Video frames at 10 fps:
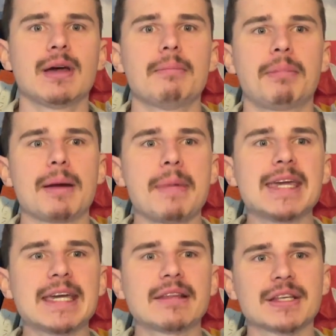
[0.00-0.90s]
By
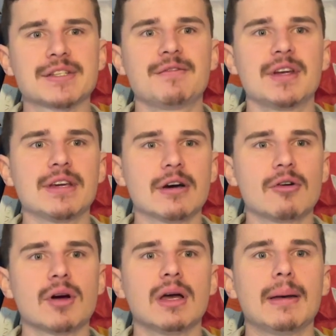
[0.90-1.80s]
making this
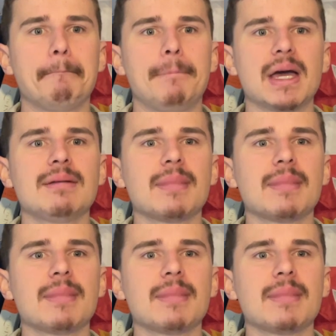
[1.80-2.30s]
video, Ben